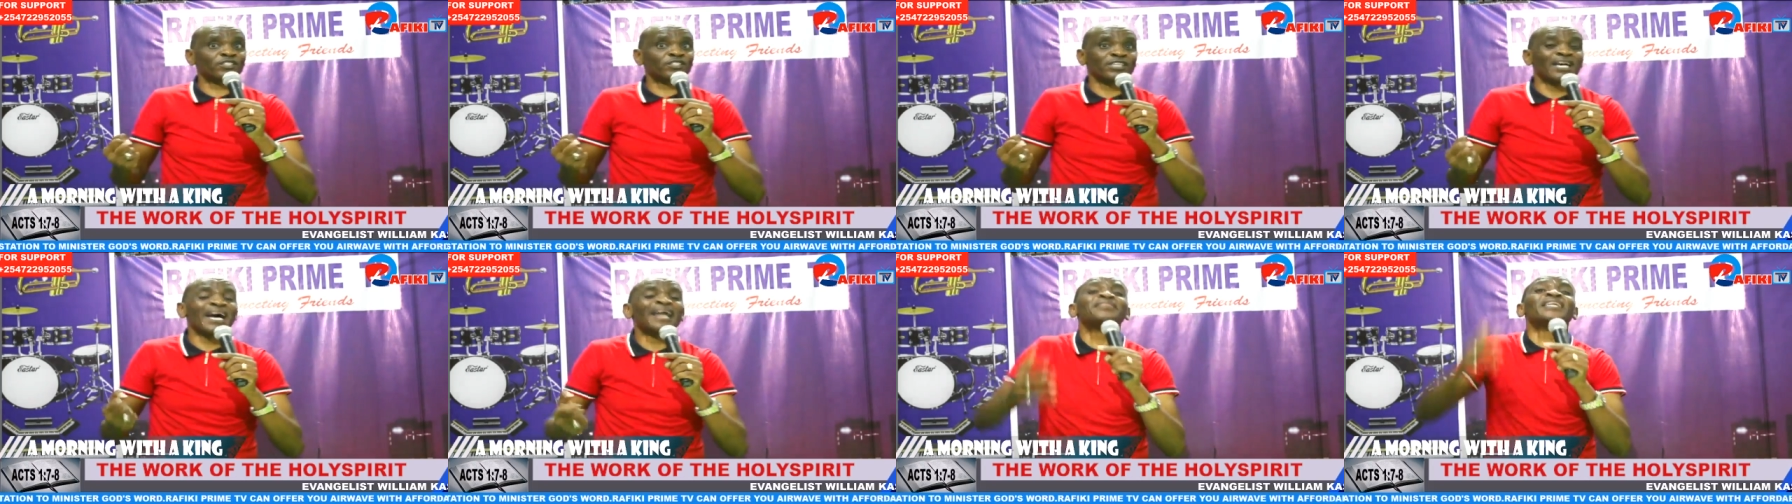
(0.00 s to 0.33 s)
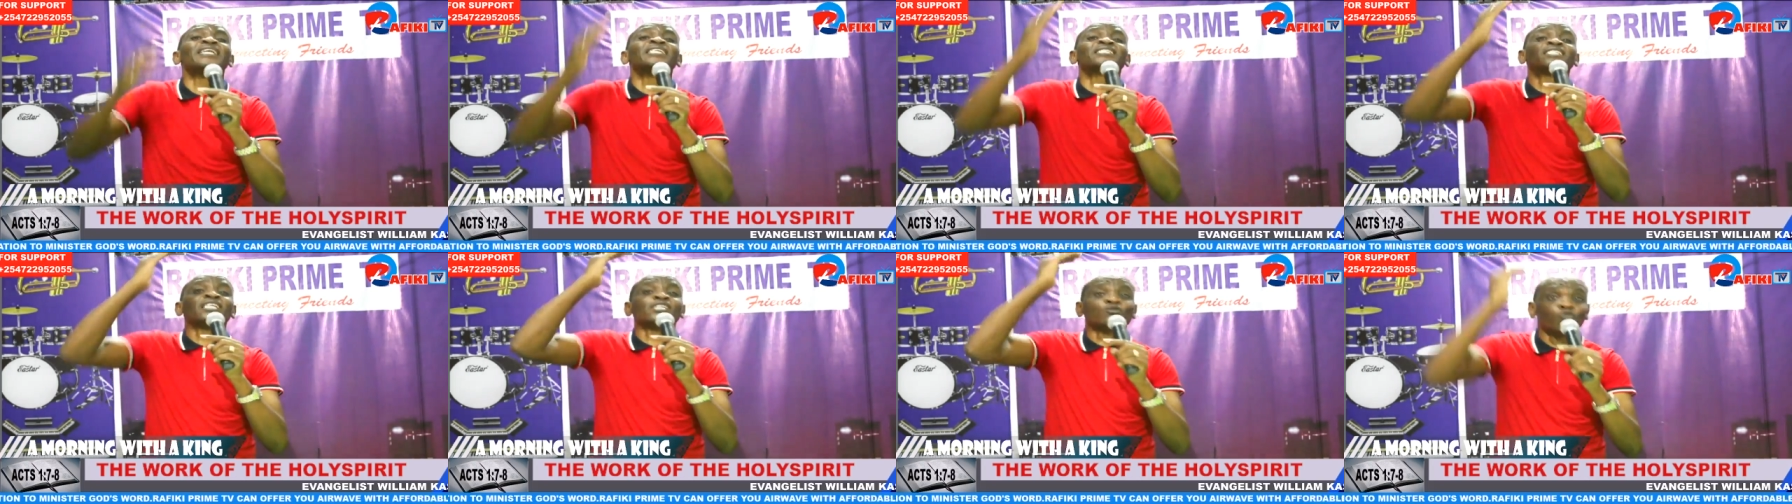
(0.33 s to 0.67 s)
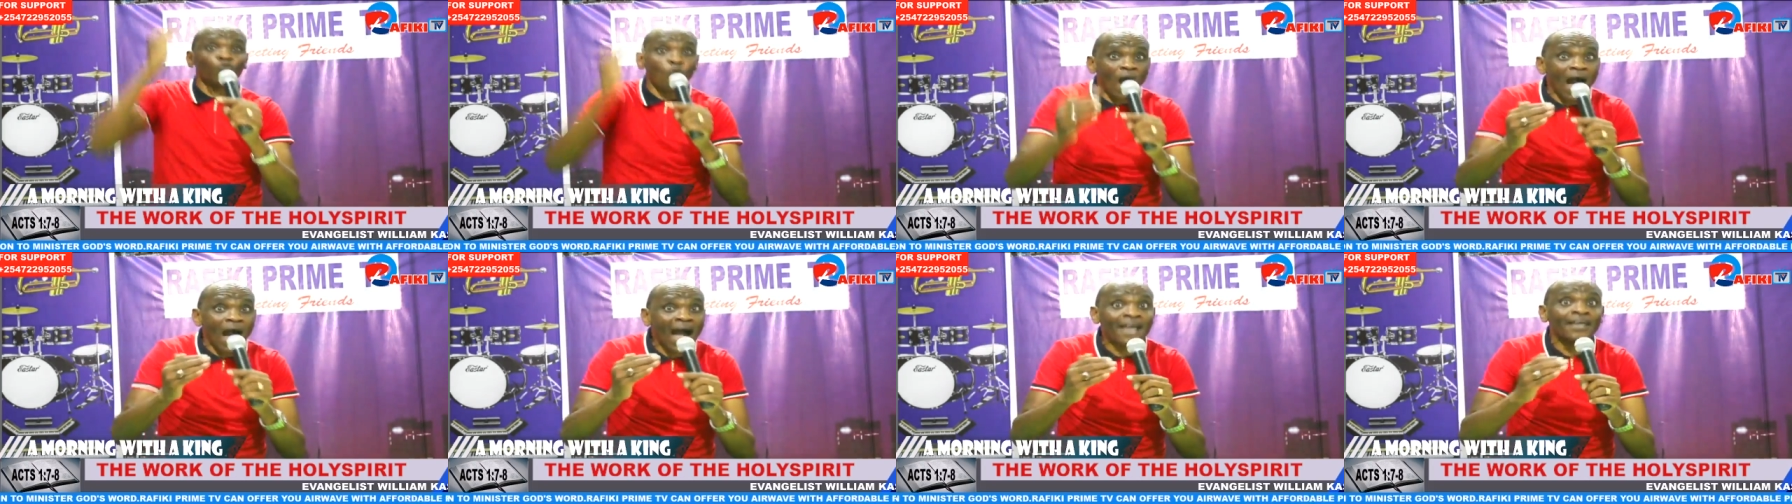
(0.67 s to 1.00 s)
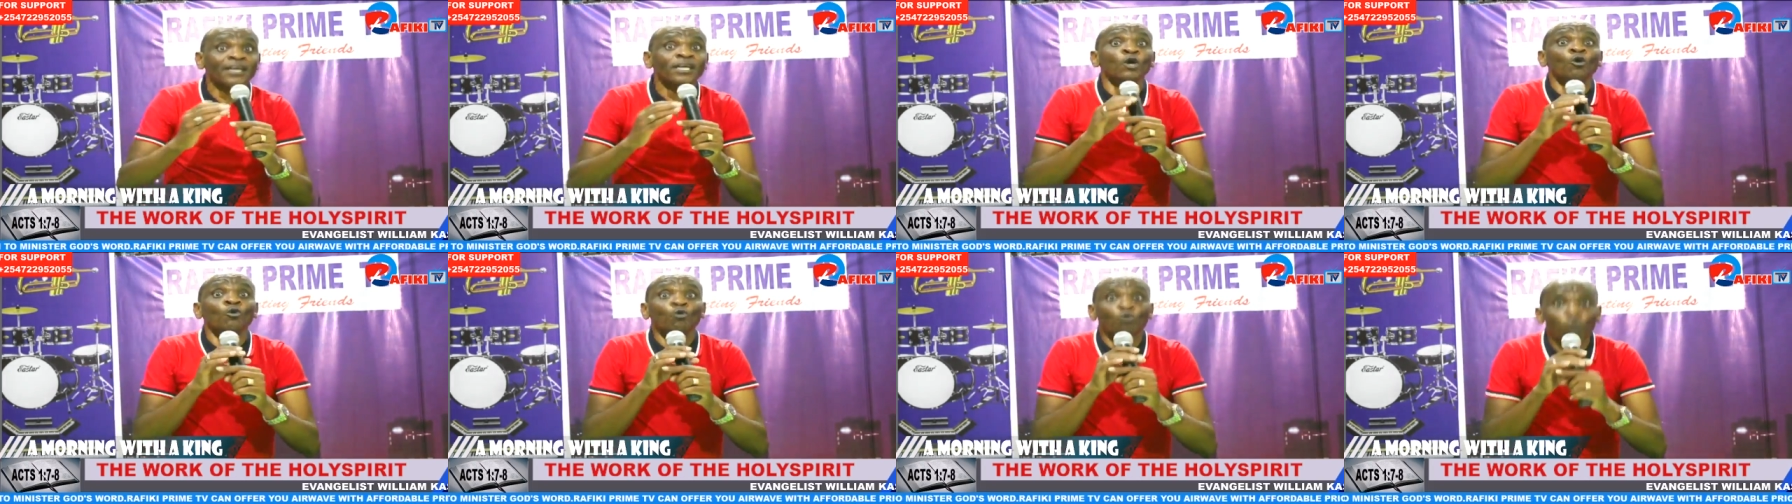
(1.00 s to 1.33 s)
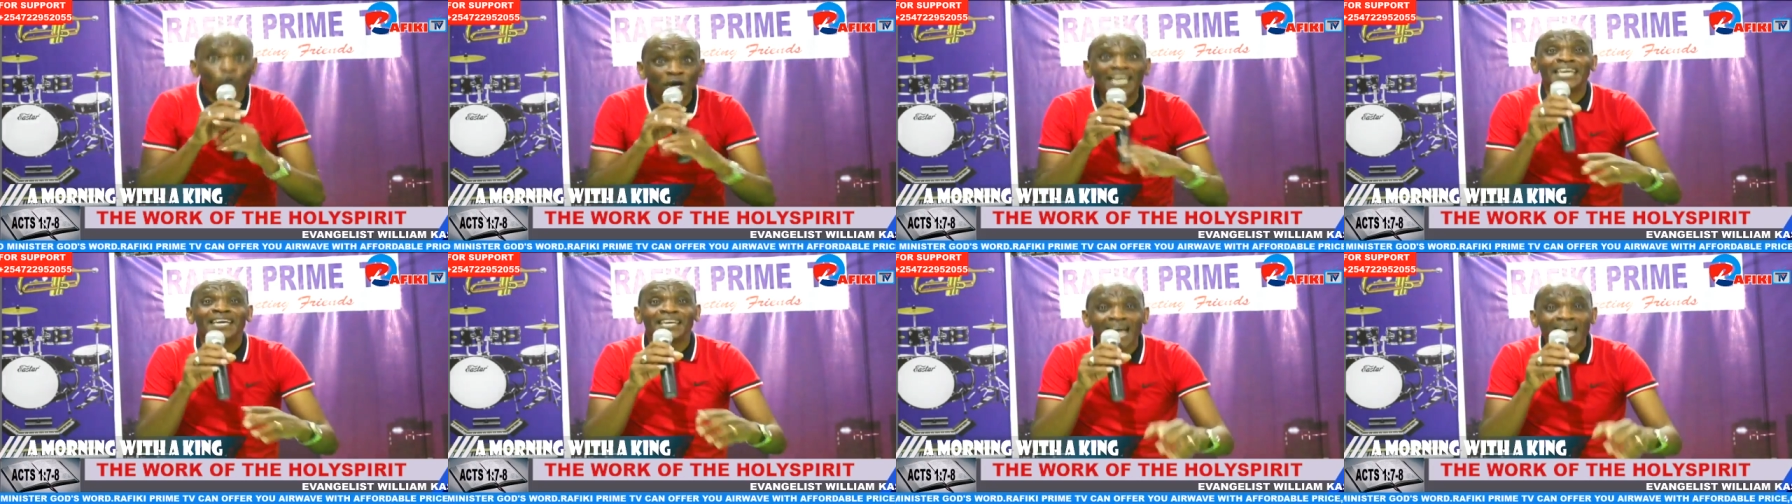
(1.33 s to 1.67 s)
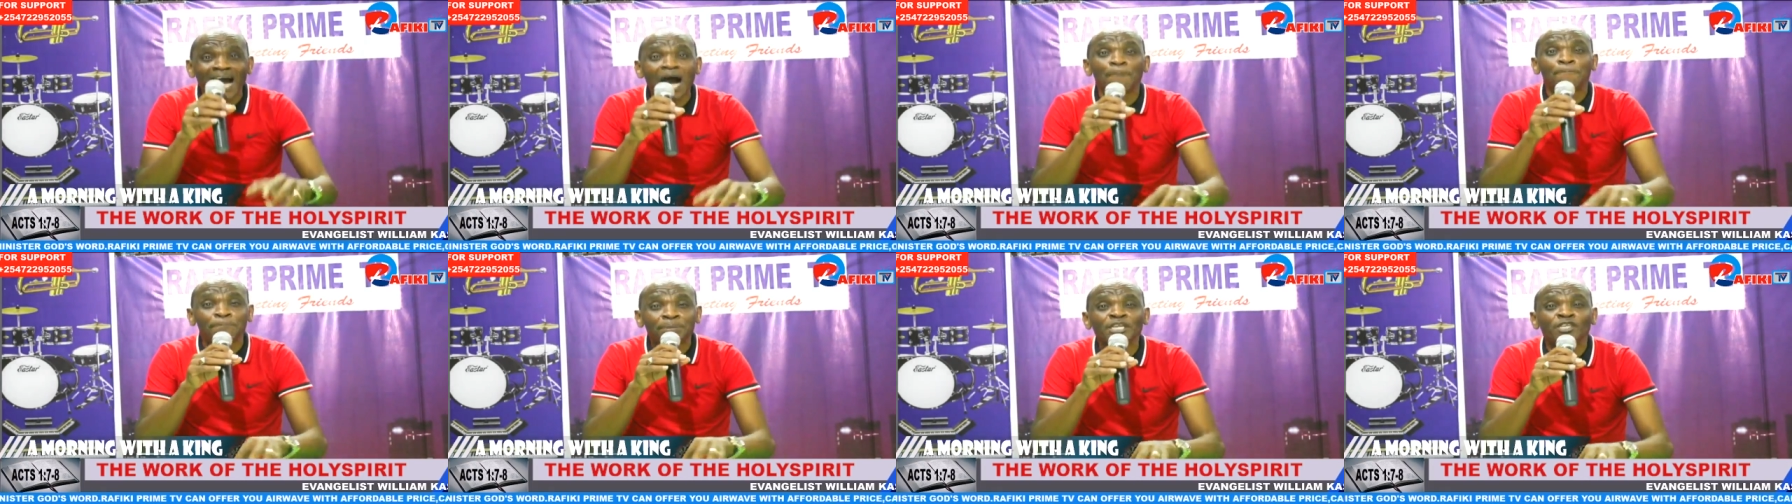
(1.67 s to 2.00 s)
this is why we are
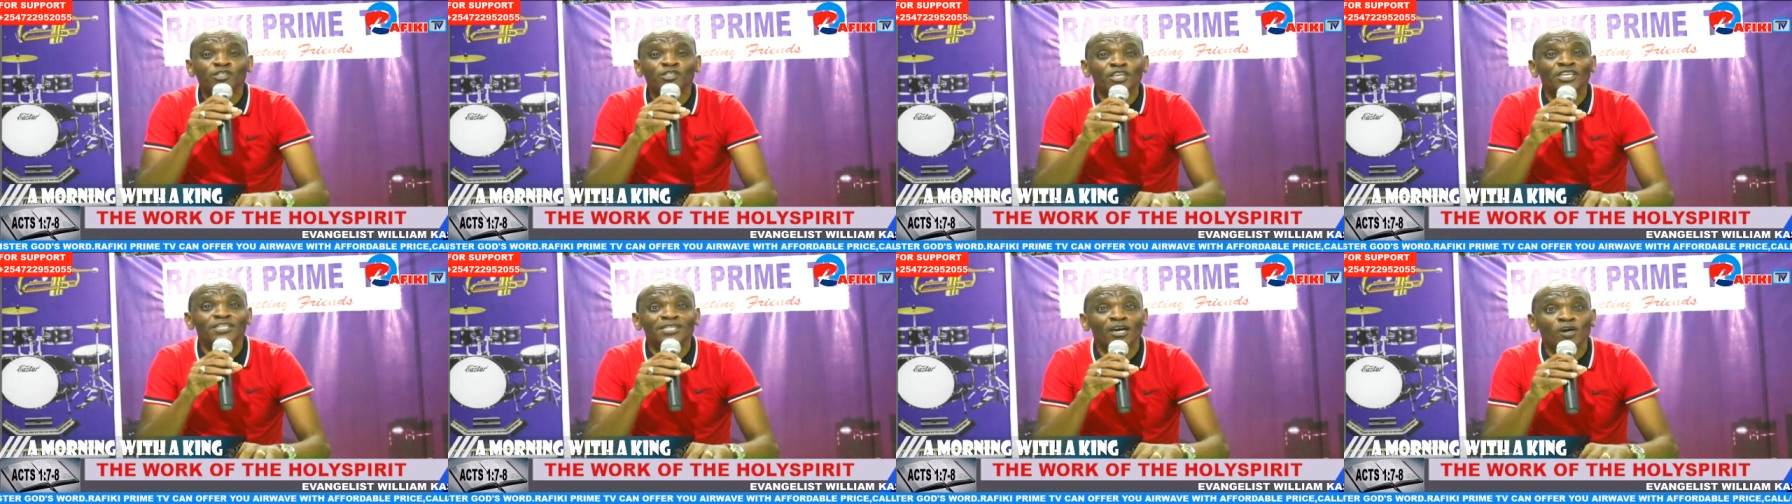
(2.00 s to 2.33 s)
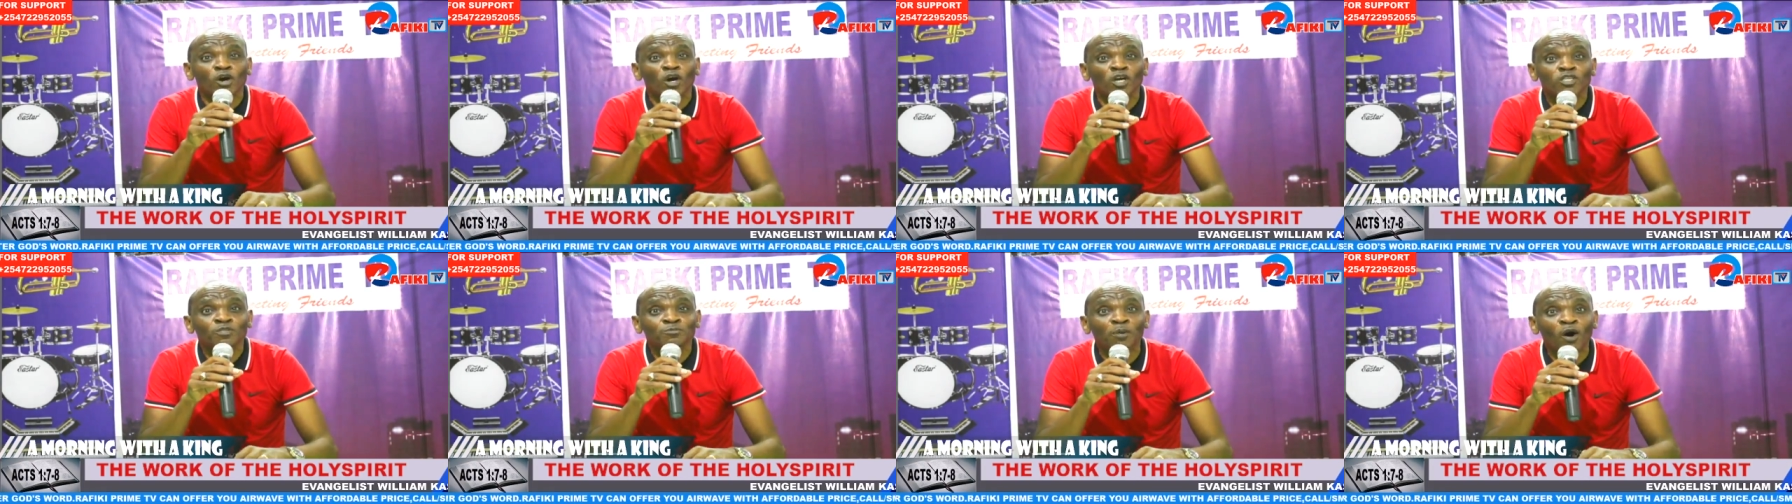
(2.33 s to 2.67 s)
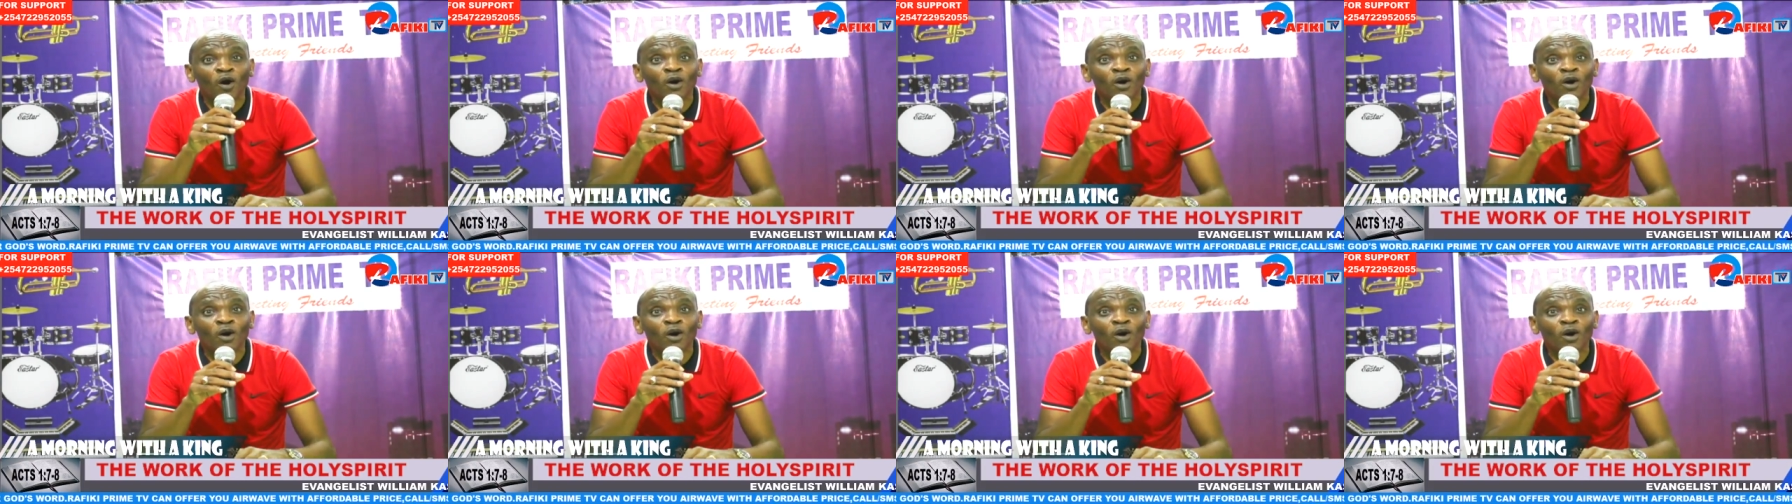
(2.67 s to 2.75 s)
preaching the gospel.